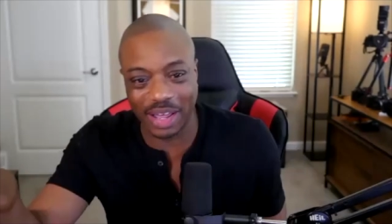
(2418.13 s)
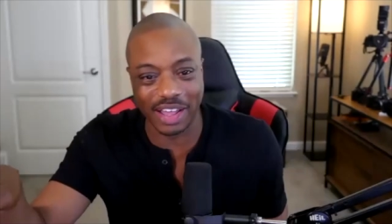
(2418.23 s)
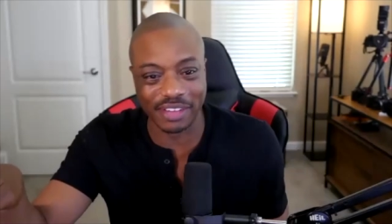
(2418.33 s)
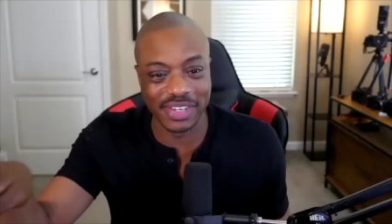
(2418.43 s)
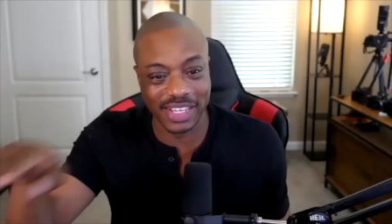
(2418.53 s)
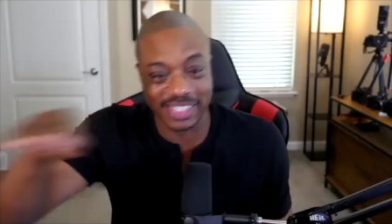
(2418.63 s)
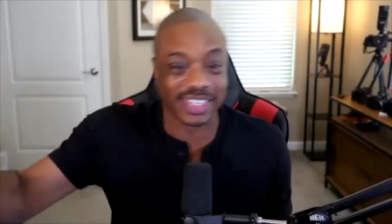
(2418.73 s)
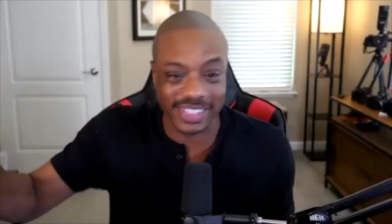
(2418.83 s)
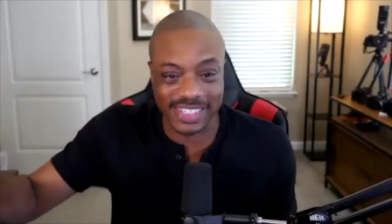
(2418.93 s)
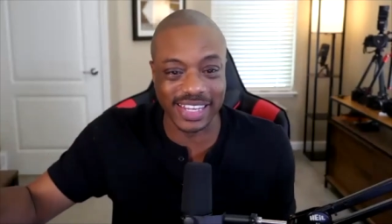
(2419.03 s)
off and it's
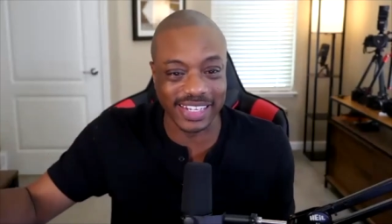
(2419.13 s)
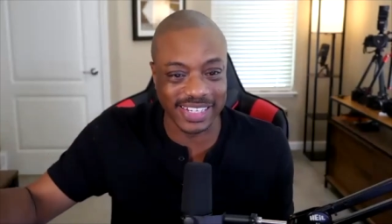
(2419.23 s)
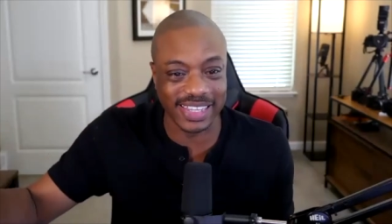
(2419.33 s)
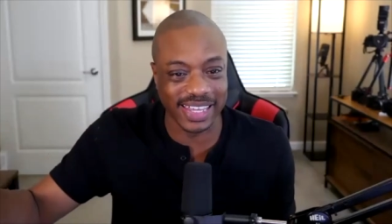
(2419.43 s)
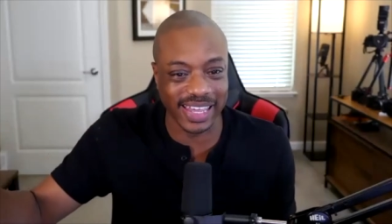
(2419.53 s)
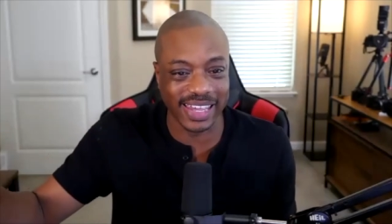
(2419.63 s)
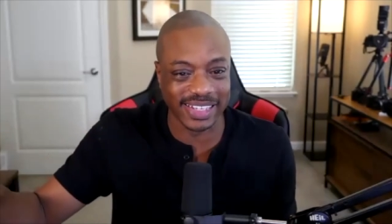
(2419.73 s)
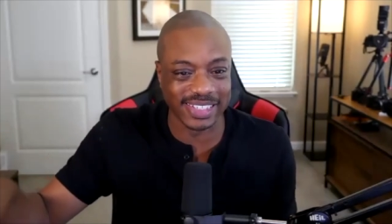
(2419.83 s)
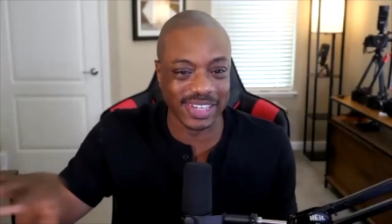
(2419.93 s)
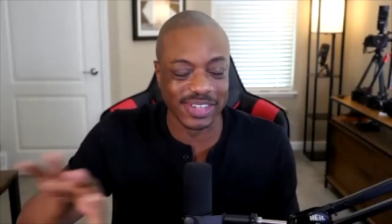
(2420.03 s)
going to stick to the
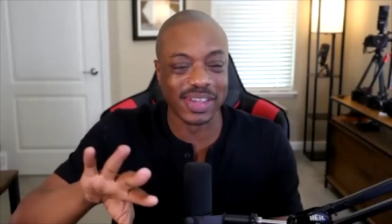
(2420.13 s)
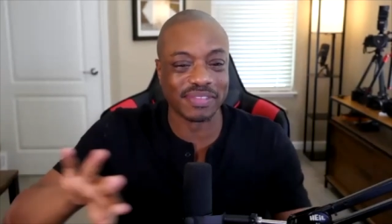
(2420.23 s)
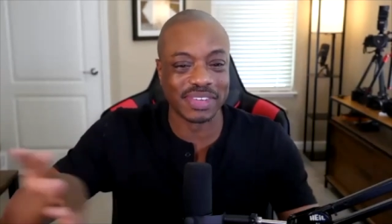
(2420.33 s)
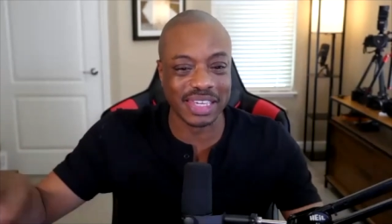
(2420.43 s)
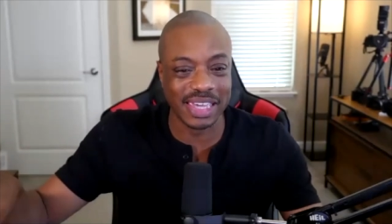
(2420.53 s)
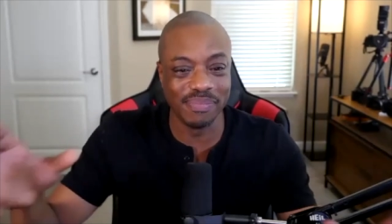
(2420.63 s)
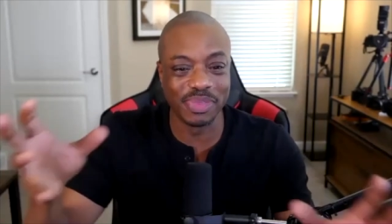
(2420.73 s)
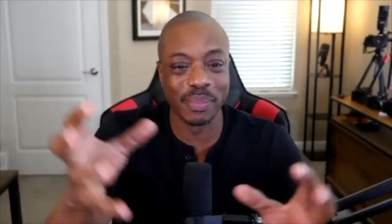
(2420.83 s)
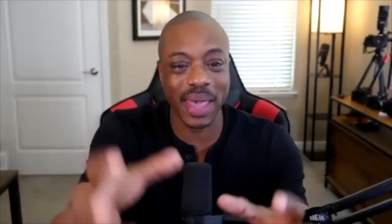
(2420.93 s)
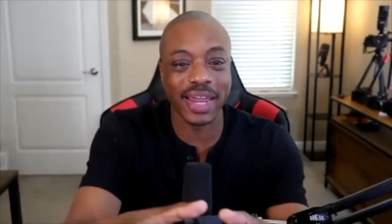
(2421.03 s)
edge. So you have to keep
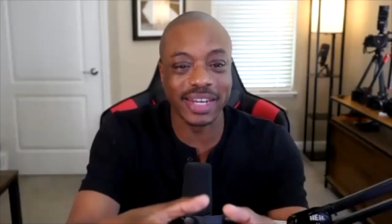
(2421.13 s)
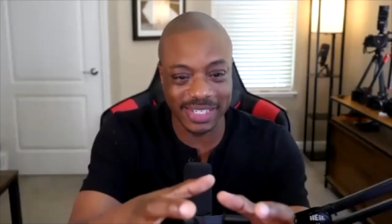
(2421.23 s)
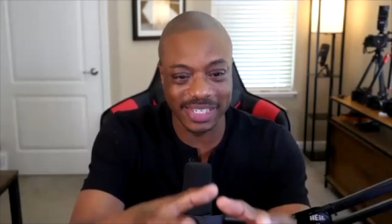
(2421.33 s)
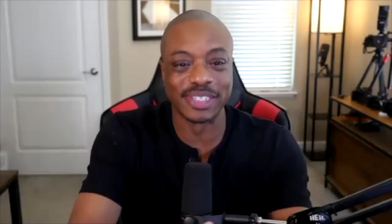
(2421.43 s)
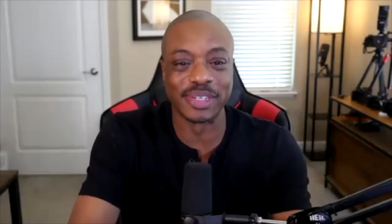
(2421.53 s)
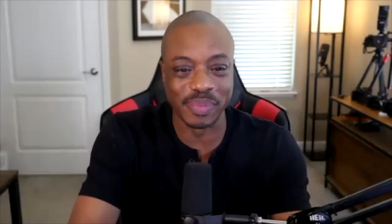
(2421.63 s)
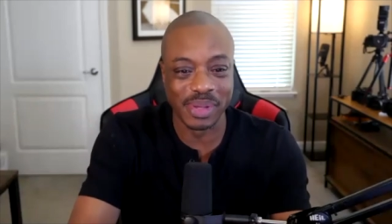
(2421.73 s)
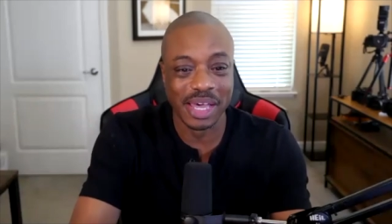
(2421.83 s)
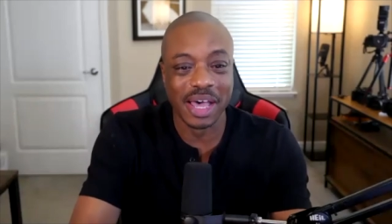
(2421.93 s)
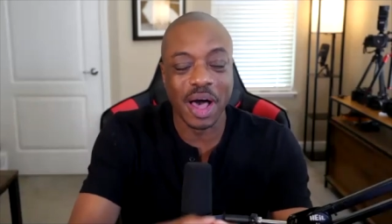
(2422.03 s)
the magnetism
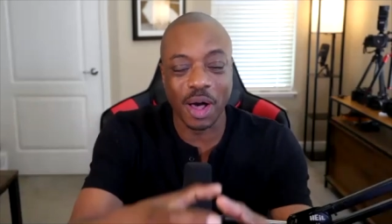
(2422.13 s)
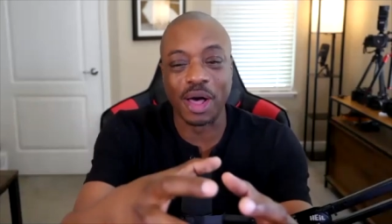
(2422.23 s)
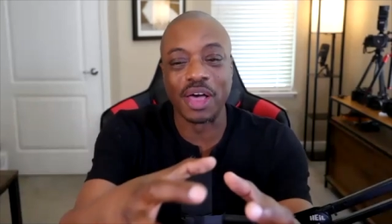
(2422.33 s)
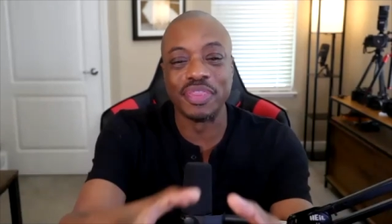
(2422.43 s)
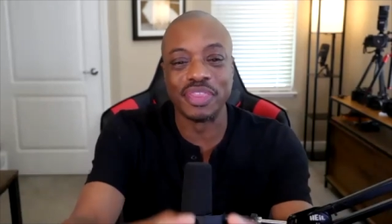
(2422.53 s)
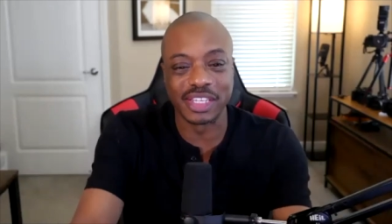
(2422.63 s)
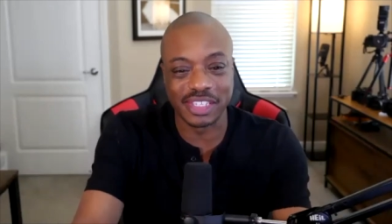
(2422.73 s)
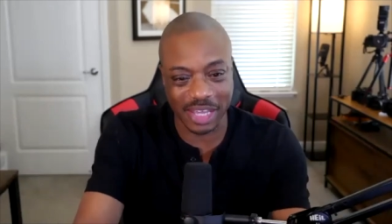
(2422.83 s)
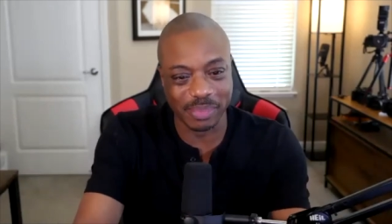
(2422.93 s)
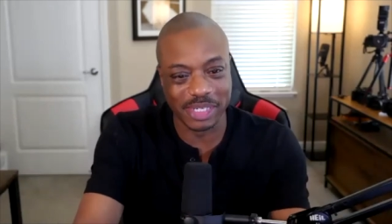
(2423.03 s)
on the
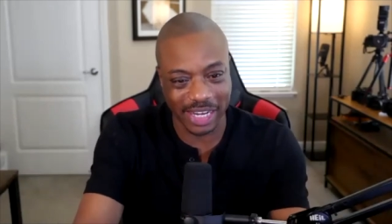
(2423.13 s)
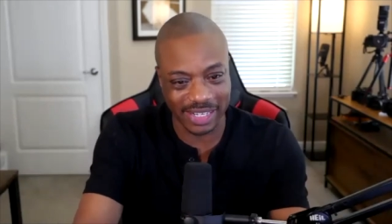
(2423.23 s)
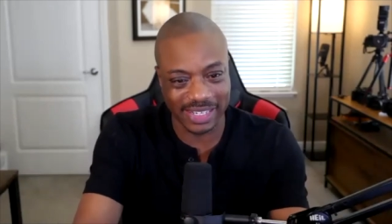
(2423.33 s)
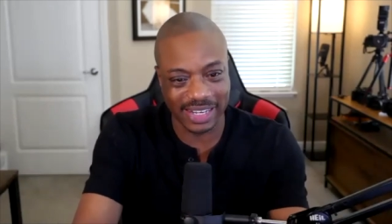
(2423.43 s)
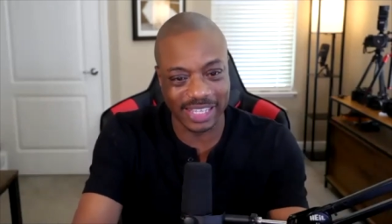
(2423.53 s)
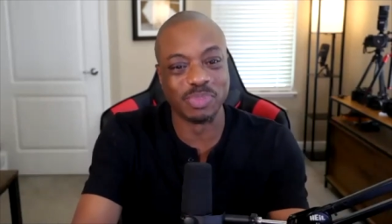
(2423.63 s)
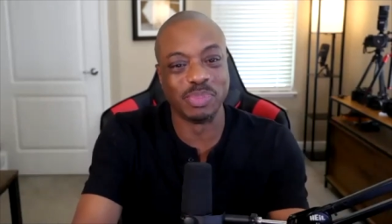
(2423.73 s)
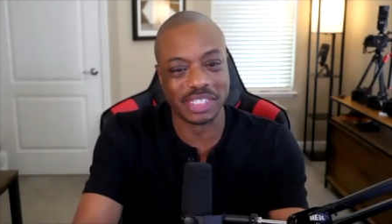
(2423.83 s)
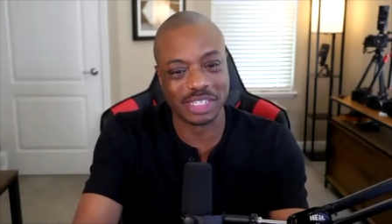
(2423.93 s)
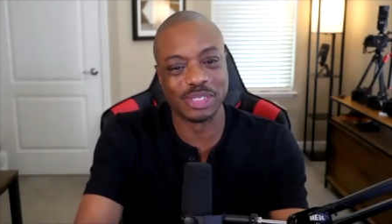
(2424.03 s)
subject as
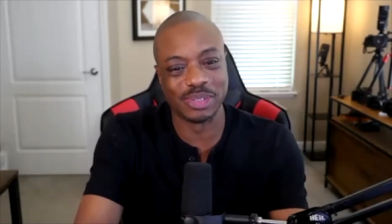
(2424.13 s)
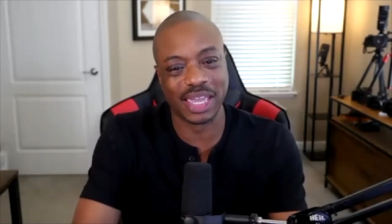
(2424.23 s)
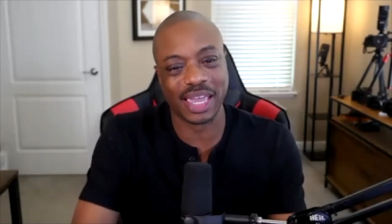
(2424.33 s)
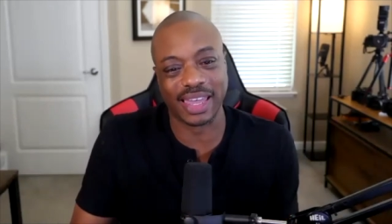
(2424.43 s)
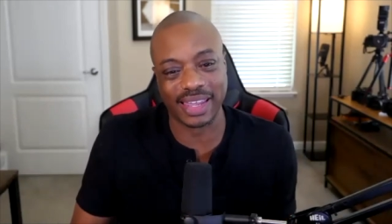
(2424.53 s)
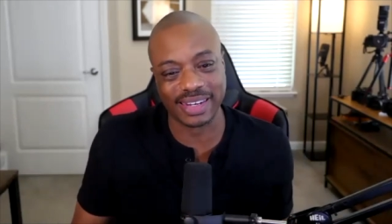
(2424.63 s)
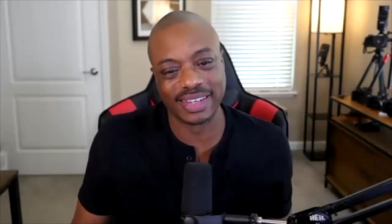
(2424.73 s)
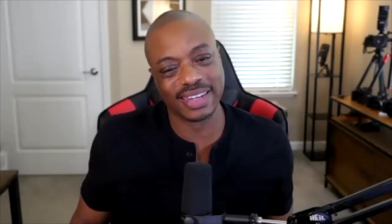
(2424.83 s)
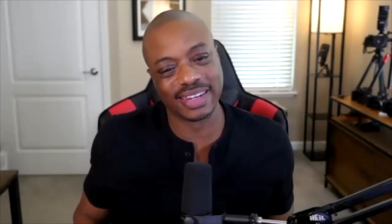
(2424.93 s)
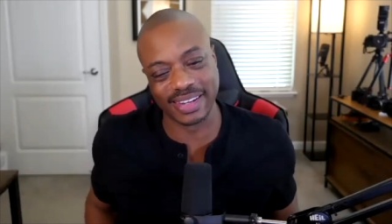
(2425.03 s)
much as you can. Yes.
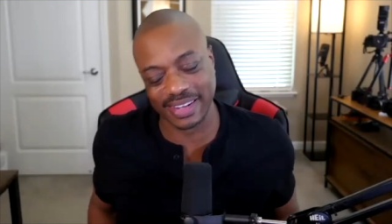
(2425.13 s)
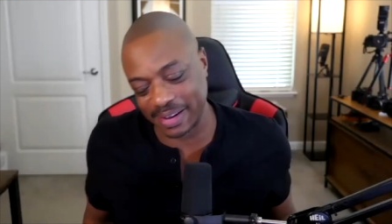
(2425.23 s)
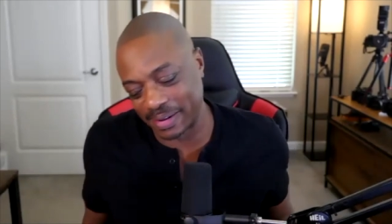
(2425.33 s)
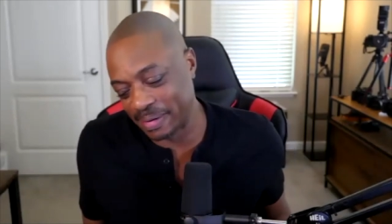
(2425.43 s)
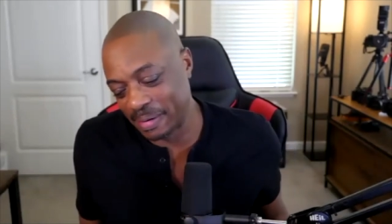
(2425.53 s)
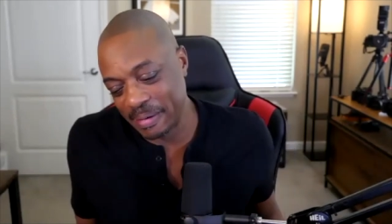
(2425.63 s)
So